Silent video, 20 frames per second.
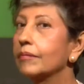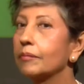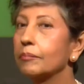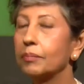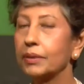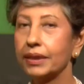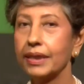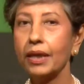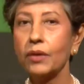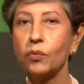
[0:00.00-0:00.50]

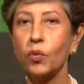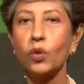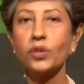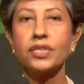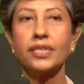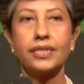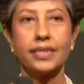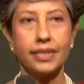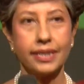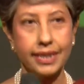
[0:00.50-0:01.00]
But then
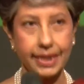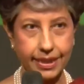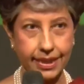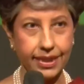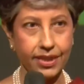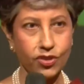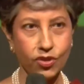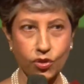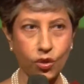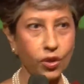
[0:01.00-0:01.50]
what is a
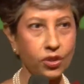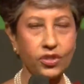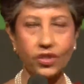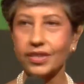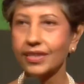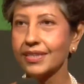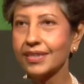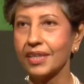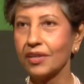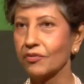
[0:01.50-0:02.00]
city? It's not
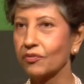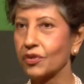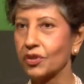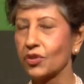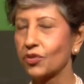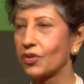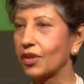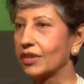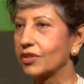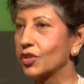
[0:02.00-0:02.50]
just the
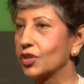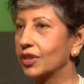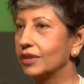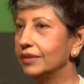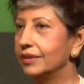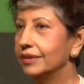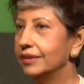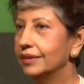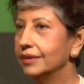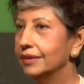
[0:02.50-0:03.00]

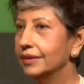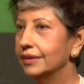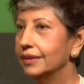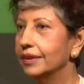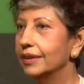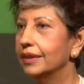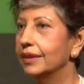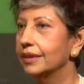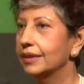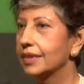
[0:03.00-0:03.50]
infrastructure.
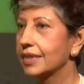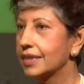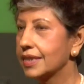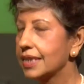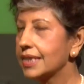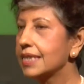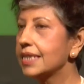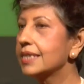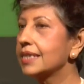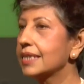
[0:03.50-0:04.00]
The
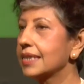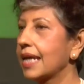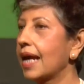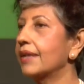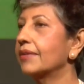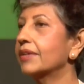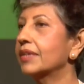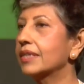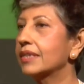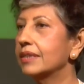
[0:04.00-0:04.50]
city's
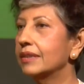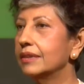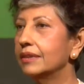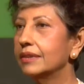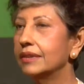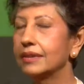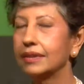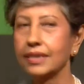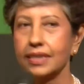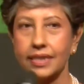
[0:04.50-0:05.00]

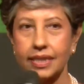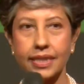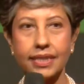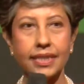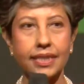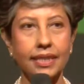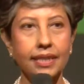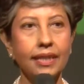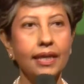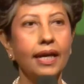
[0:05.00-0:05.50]
character, the
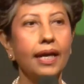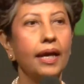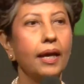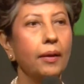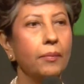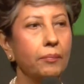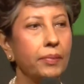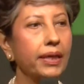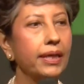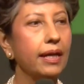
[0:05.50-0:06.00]
city
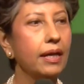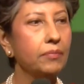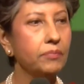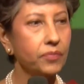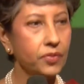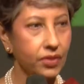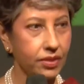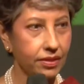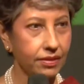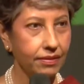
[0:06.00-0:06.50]

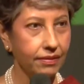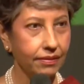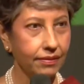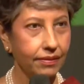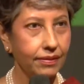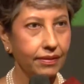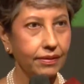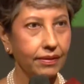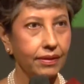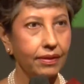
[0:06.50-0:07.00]
becomes
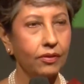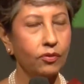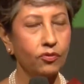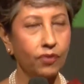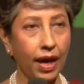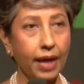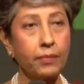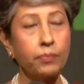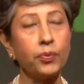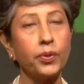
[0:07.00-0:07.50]

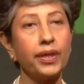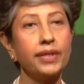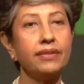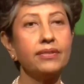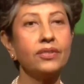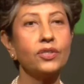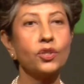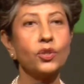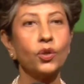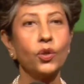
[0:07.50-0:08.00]

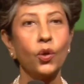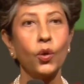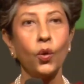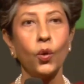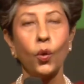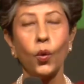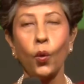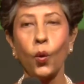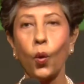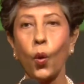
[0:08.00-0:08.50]
vibrant
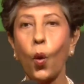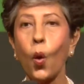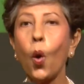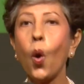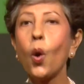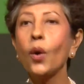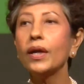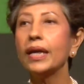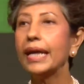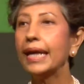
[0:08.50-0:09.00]

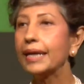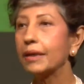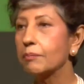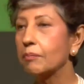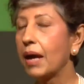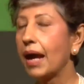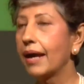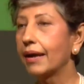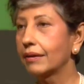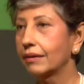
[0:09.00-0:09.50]
or laid
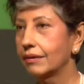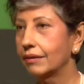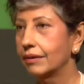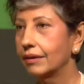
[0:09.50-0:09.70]
back